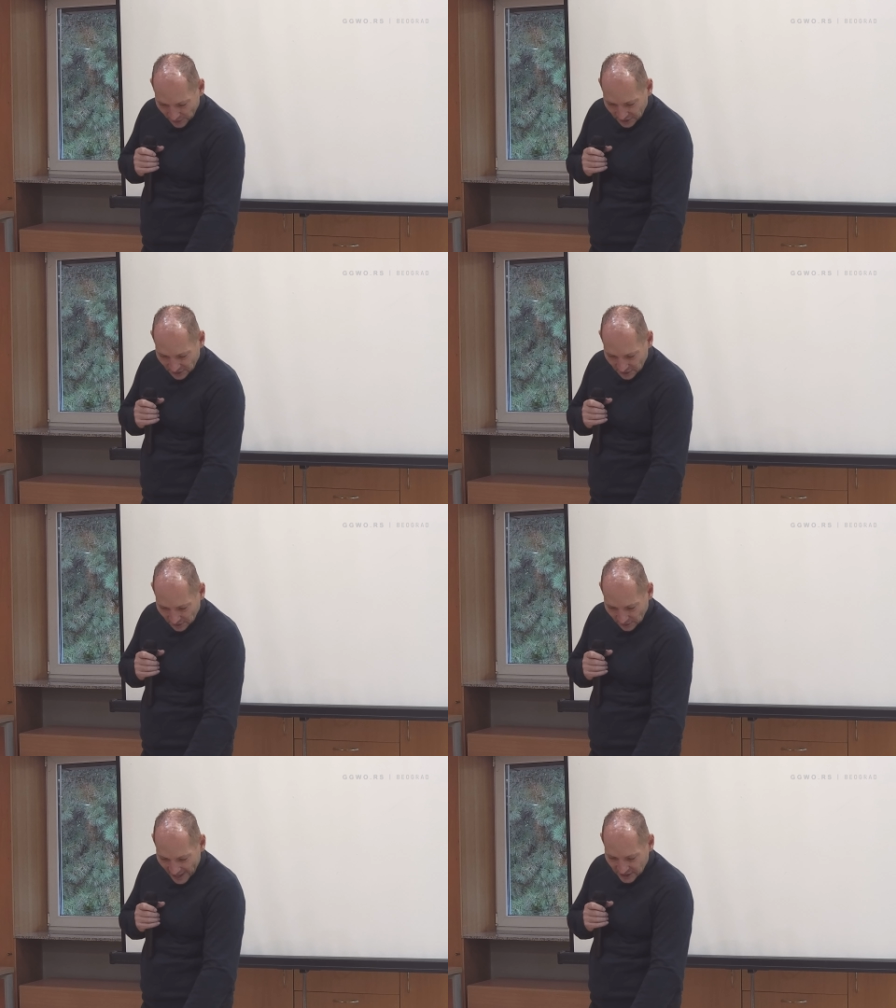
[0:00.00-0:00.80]
know, in
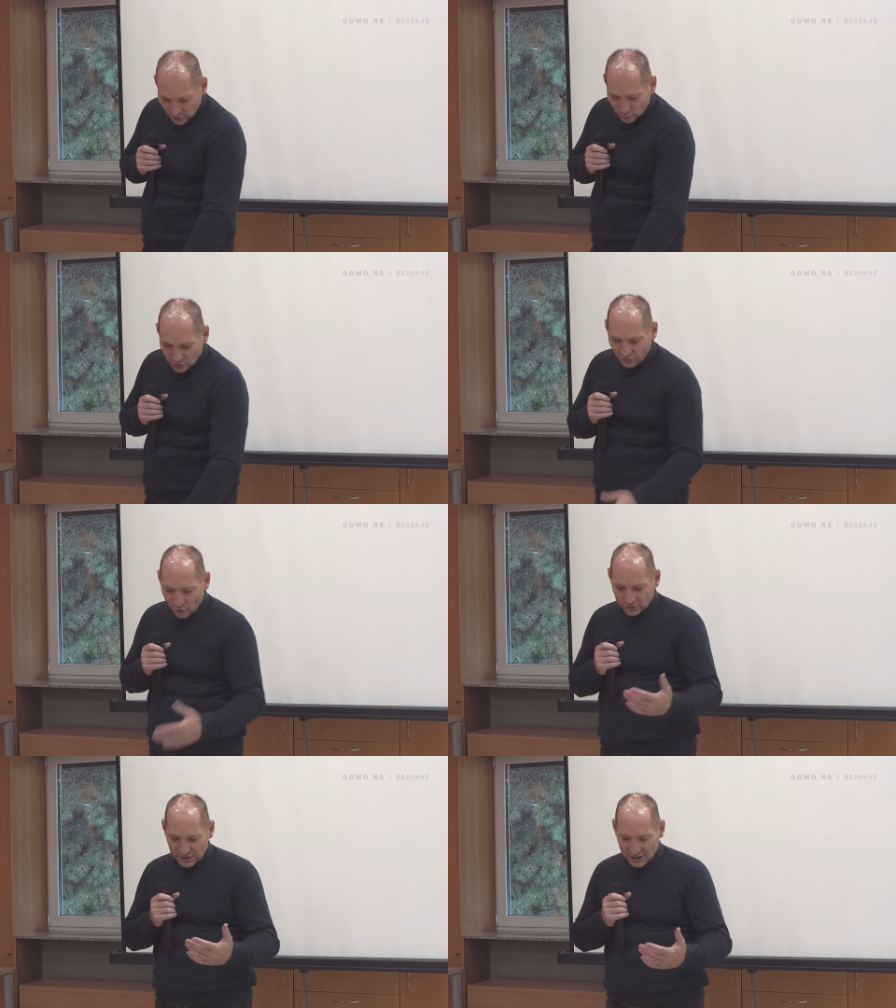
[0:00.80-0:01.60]
uh, Exodus
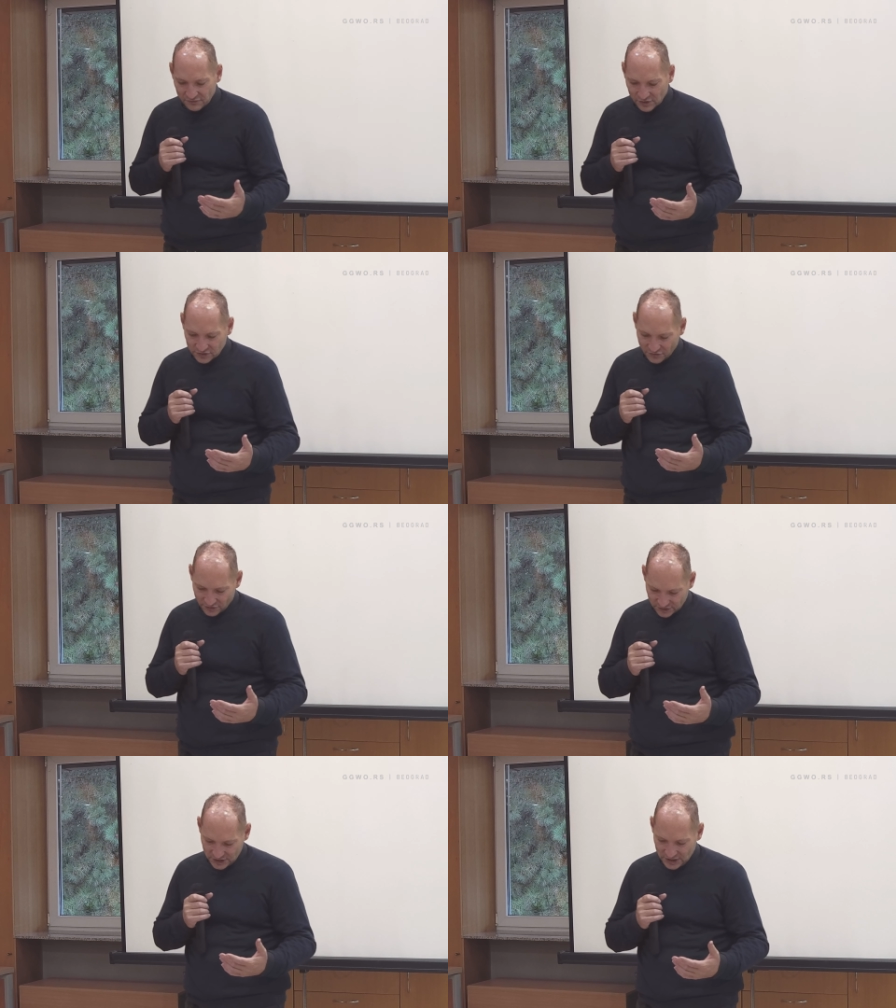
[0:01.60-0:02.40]
14, verse
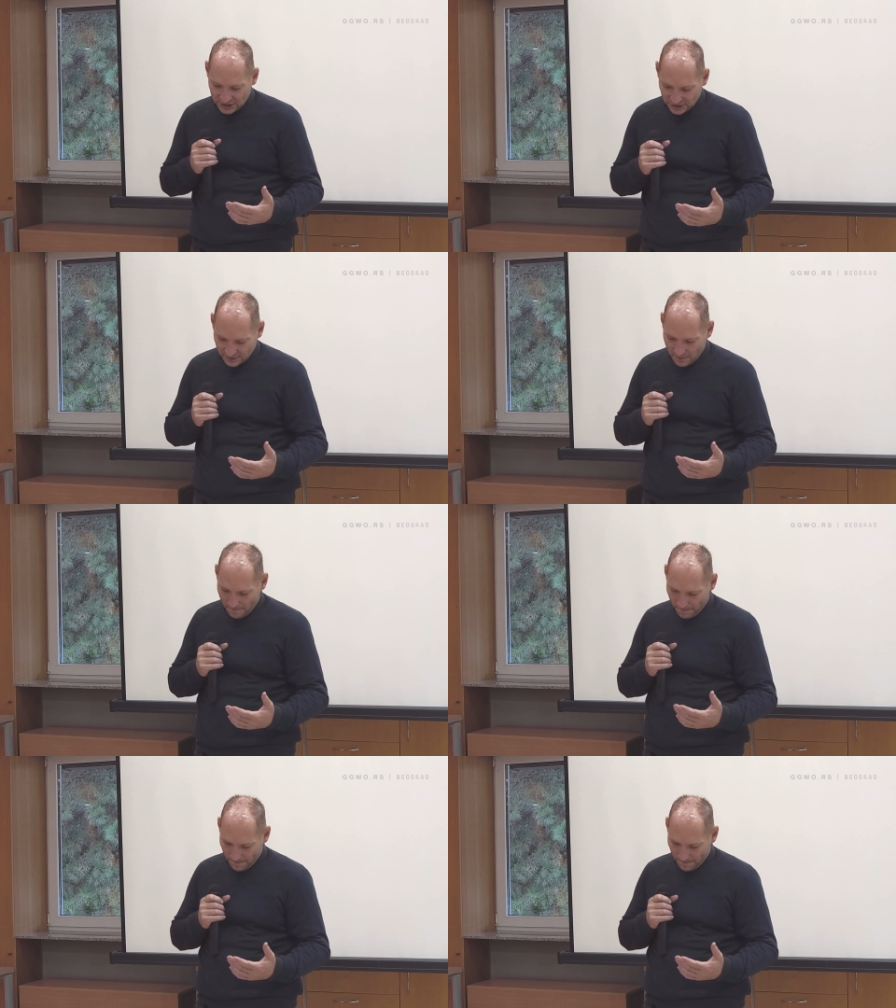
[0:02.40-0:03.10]
13,